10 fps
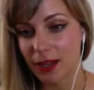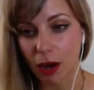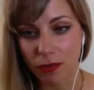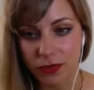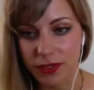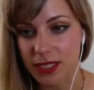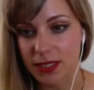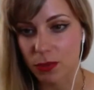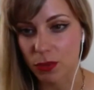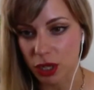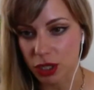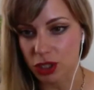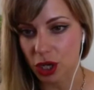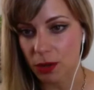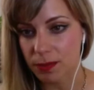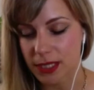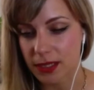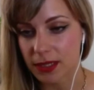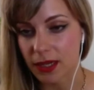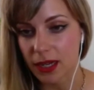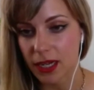conferences and workshops and,